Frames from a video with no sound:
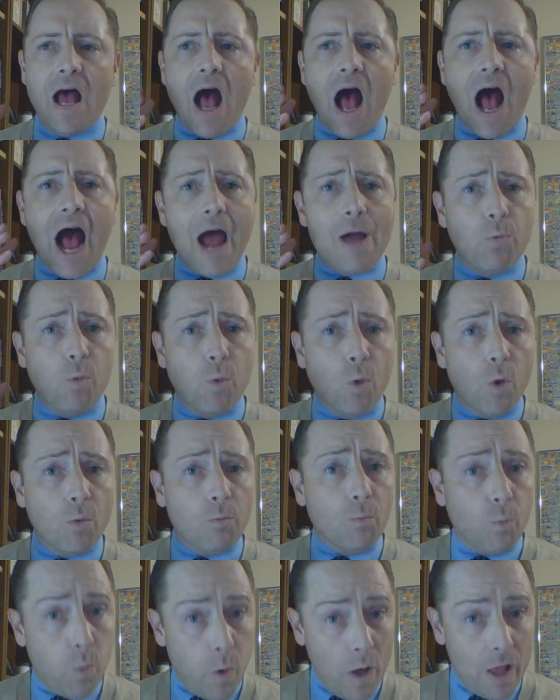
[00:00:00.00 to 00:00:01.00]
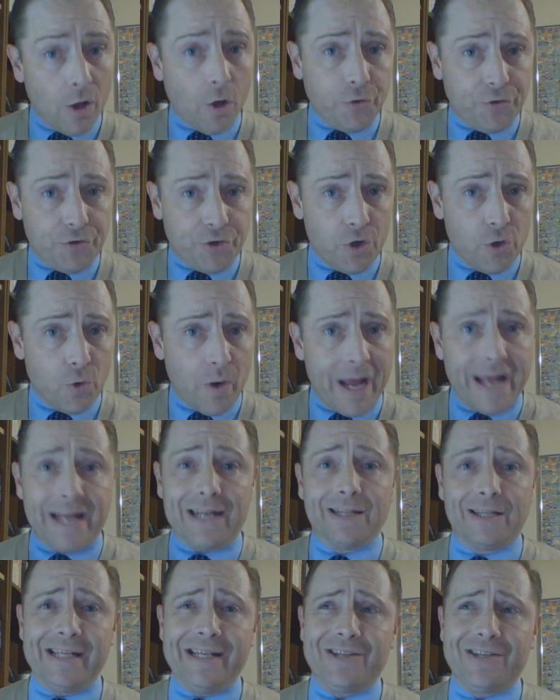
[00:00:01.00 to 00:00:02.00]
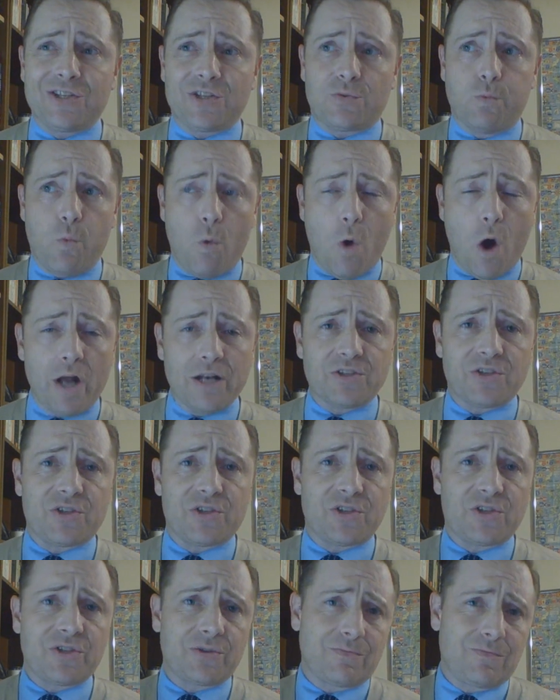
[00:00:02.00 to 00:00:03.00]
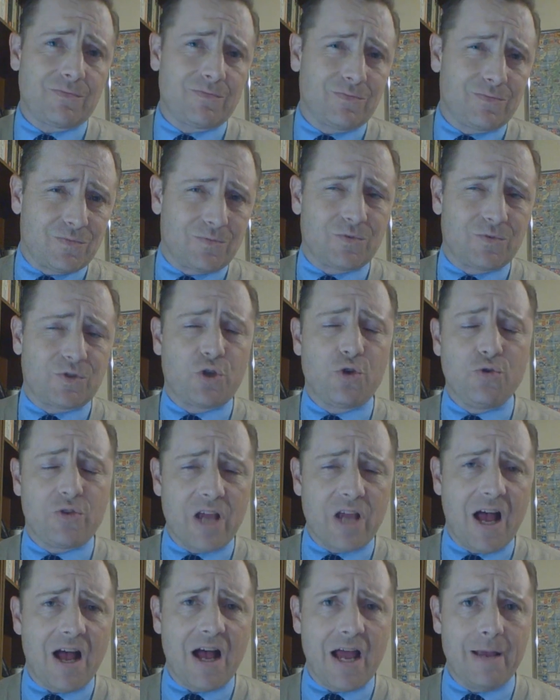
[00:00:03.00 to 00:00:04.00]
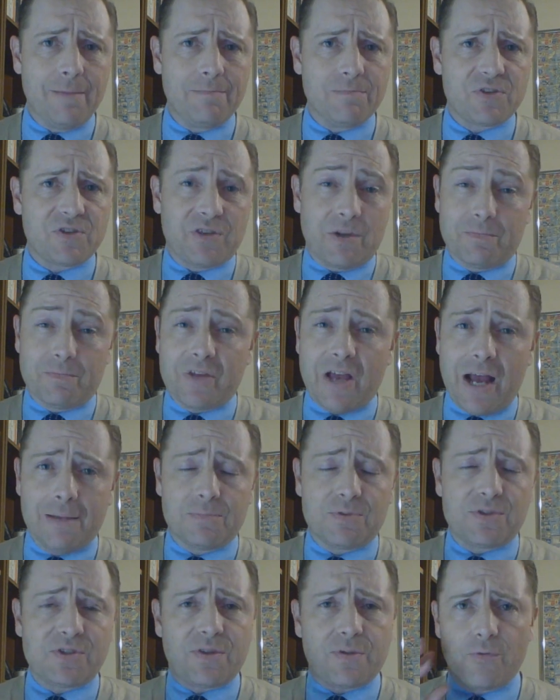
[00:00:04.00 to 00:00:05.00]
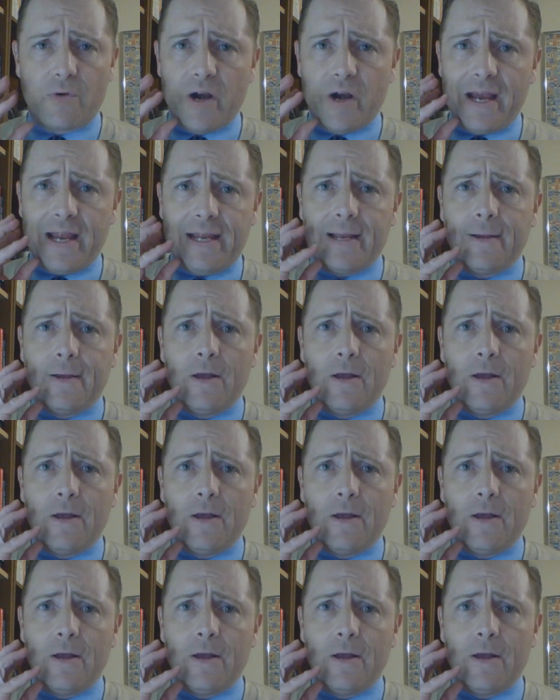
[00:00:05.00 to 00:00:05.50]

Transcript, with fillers: I will, will do at least once, two times, sometimes three.